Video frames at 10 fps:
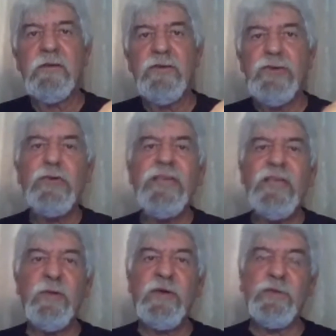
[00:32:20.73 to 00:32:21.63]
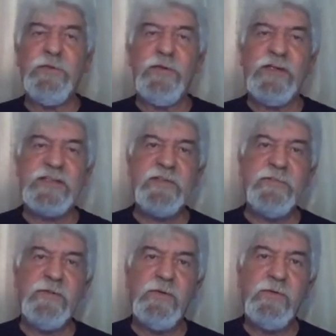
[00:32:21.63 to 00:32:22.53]
you'll hear what we ask
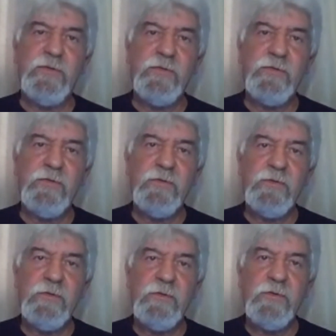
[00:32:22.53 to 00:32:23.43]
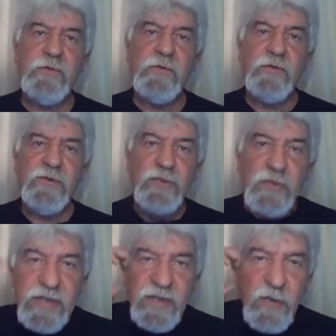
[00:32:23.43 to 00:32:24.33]
for. You'll
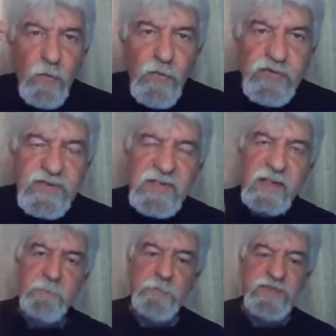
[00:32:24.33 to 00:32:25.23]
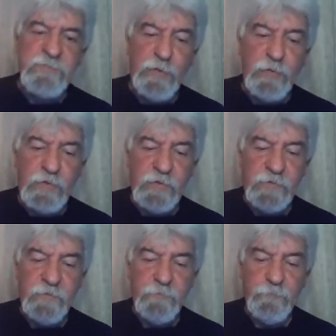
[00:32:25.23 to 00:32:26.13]
hear the words that have been spoken.
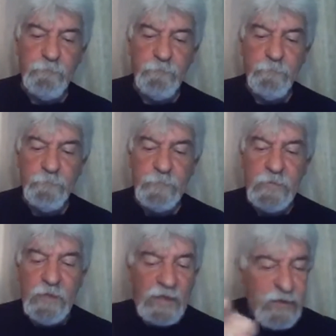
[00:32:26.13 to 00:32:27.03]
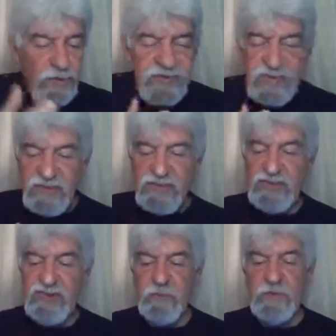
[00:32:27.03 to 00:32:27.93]
And you'll see the
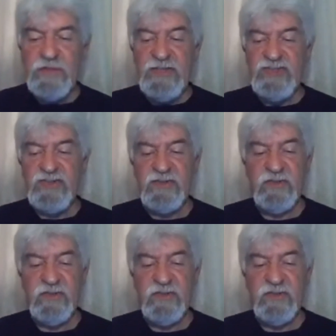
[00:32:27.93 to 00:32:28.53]
determination.